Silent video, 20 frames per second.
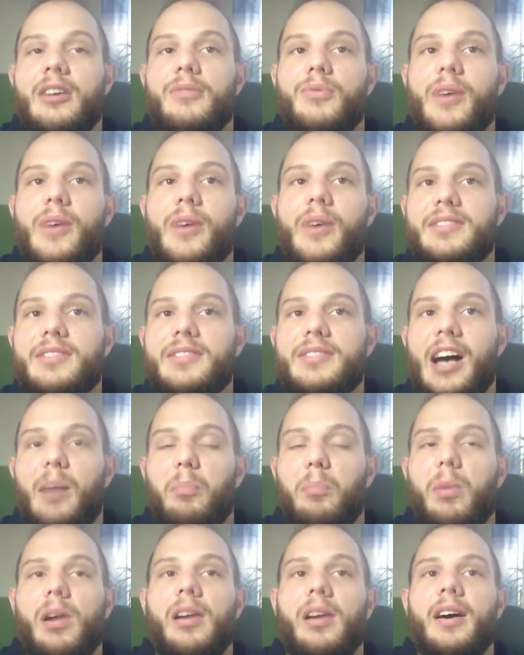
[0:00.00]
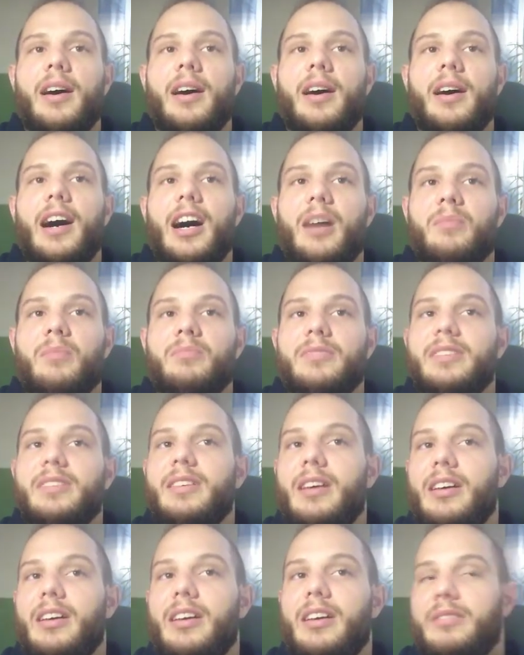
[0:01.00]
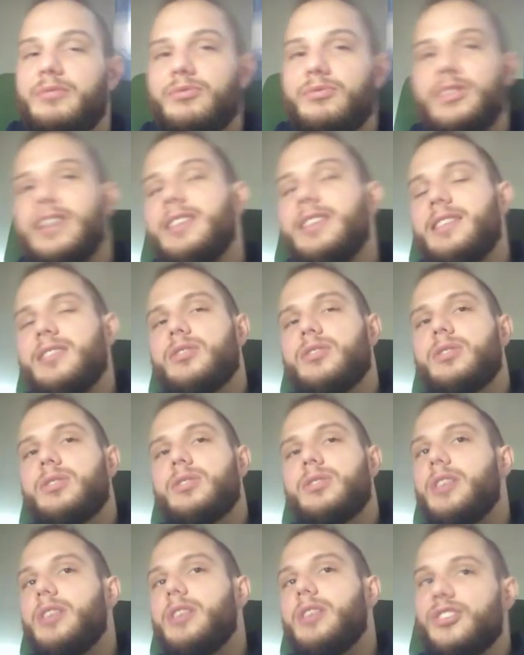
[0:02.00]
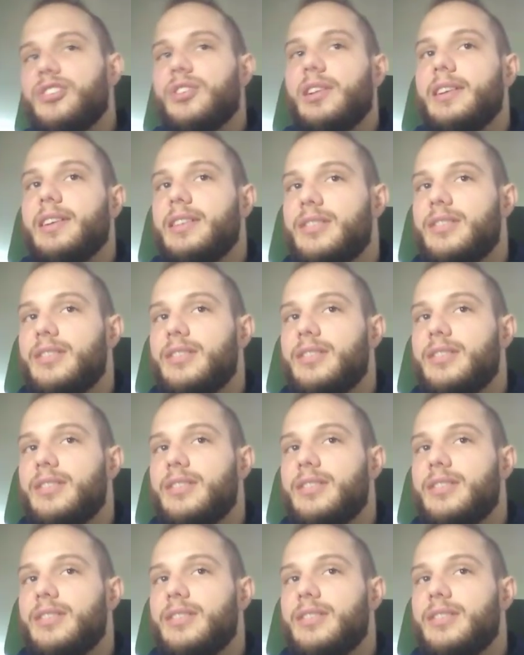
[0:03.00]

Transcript: For example, it is good actually